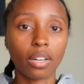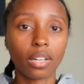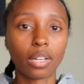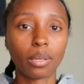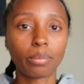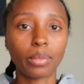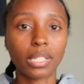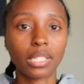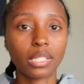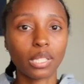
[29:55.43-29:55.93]

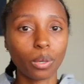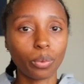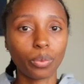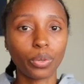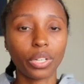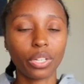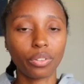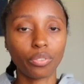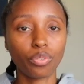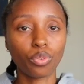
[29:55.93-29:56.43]
that
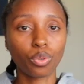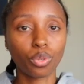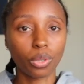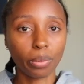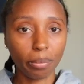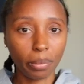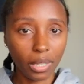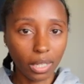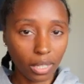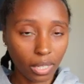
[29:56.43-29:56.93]
someone
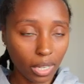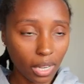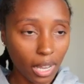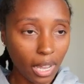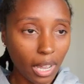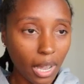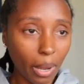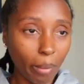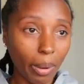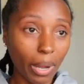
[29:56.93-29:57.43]
informed me
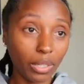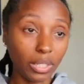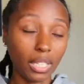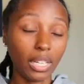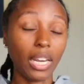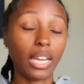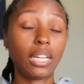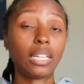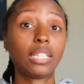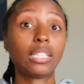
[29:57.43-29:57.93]
about the
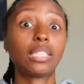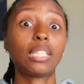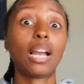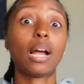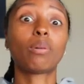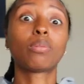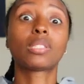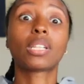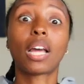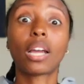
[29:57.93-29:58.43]
necklace, and
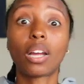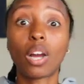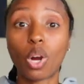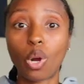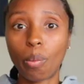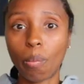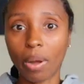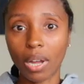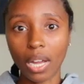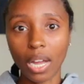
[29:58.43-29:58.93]
I was like,
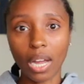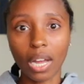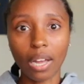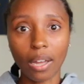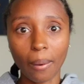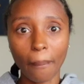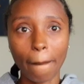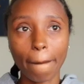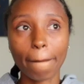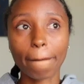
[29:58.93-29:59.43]
oh my
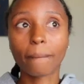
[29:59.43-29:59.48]
God,